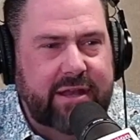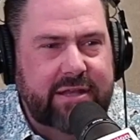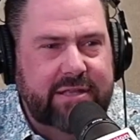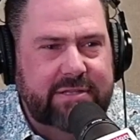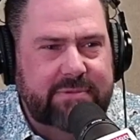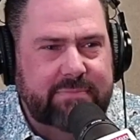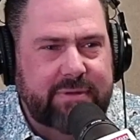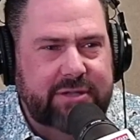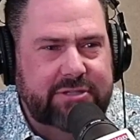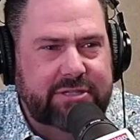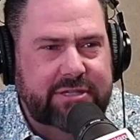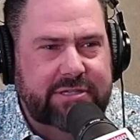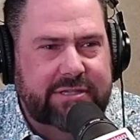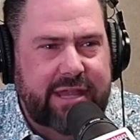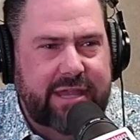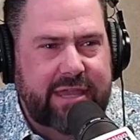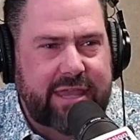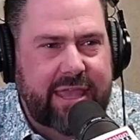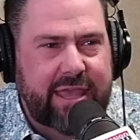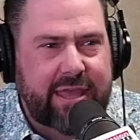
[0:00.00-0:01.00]
as much as
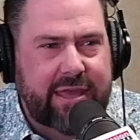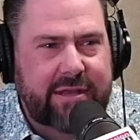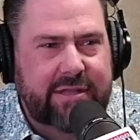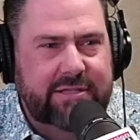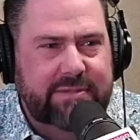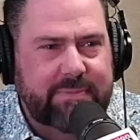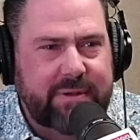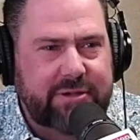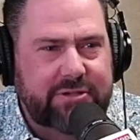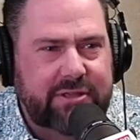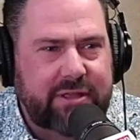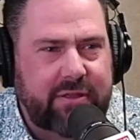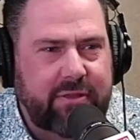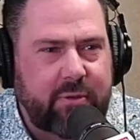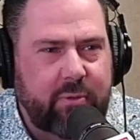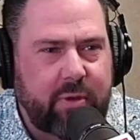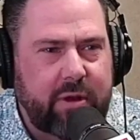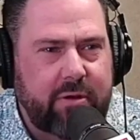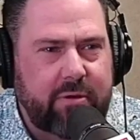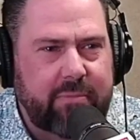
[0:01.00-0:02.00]
I can, especially in the
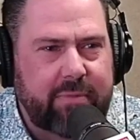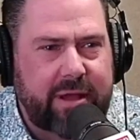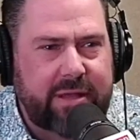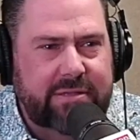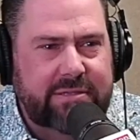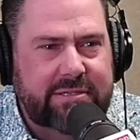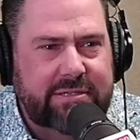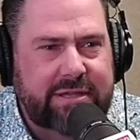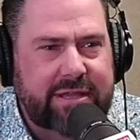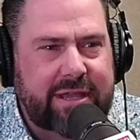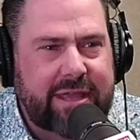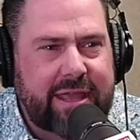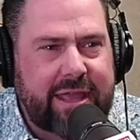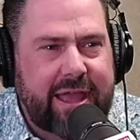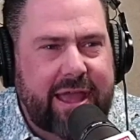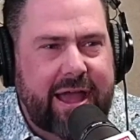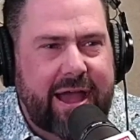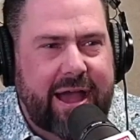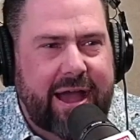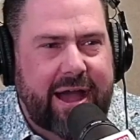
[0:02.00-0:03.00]
winter months.
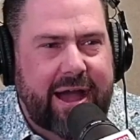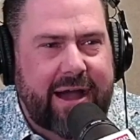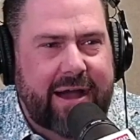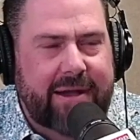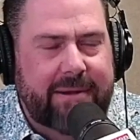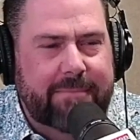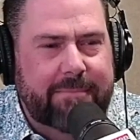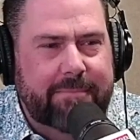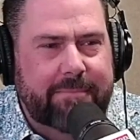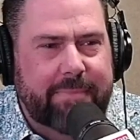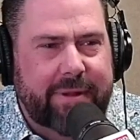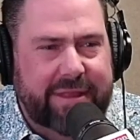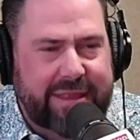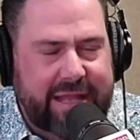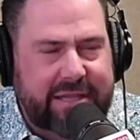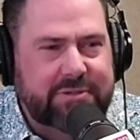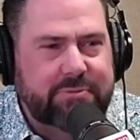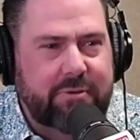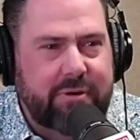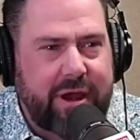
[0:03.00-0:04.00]
But
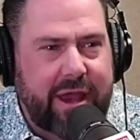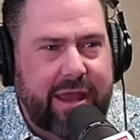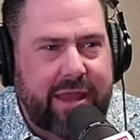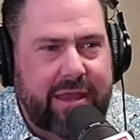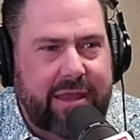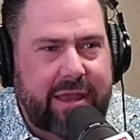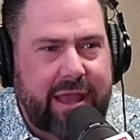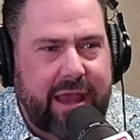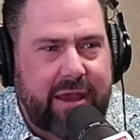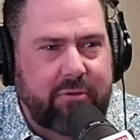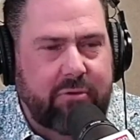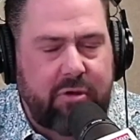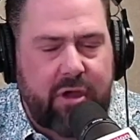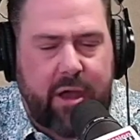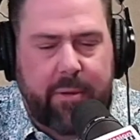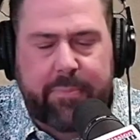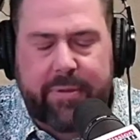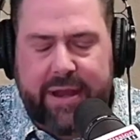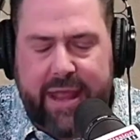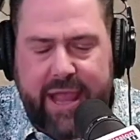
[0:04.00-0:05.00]
that's where I grew
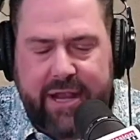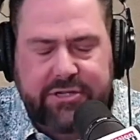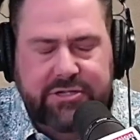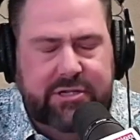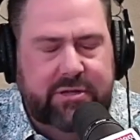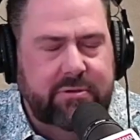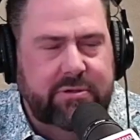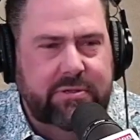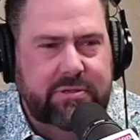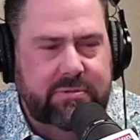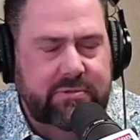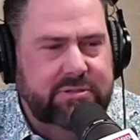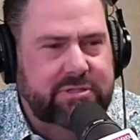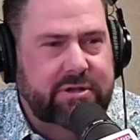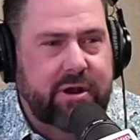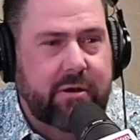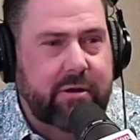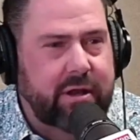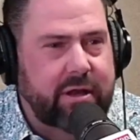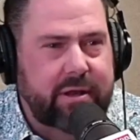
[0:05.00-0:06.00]
up, and I actually
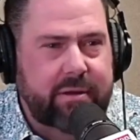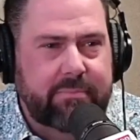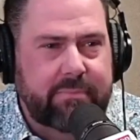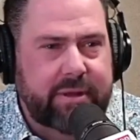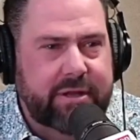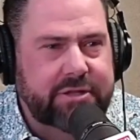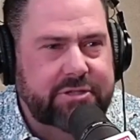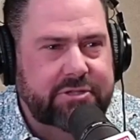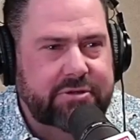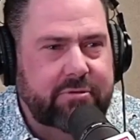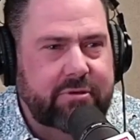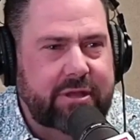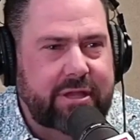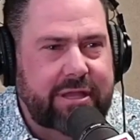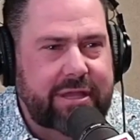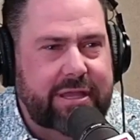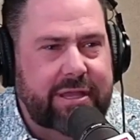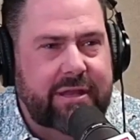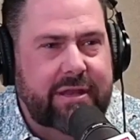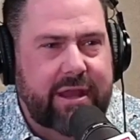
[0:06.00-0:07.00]
started in ministry
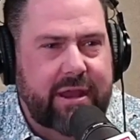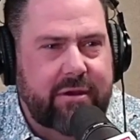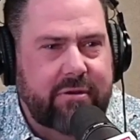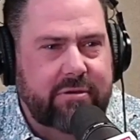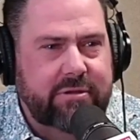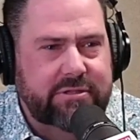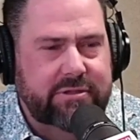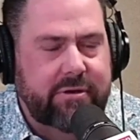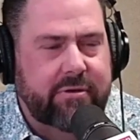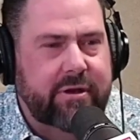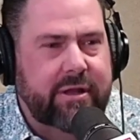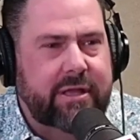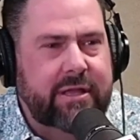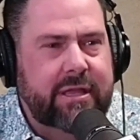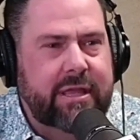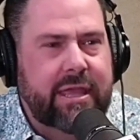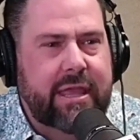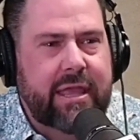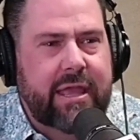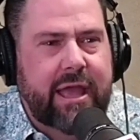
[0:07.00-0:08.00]
in Arizona
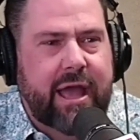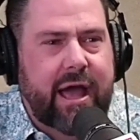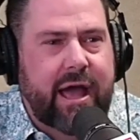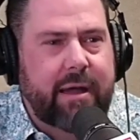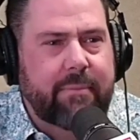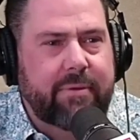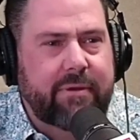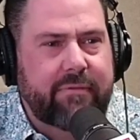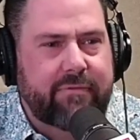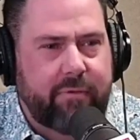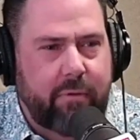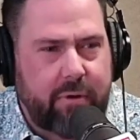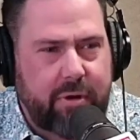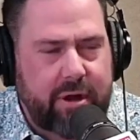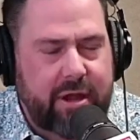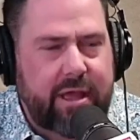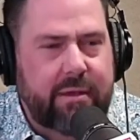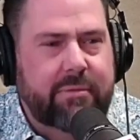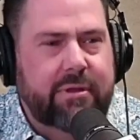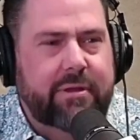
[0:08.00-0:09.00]
before
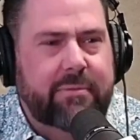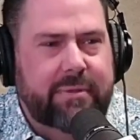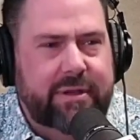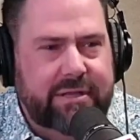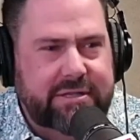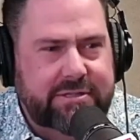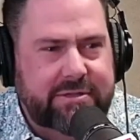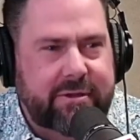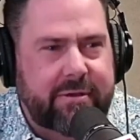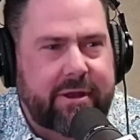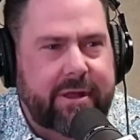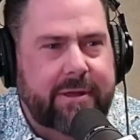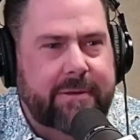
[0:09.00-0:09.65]
coming to Minnesota.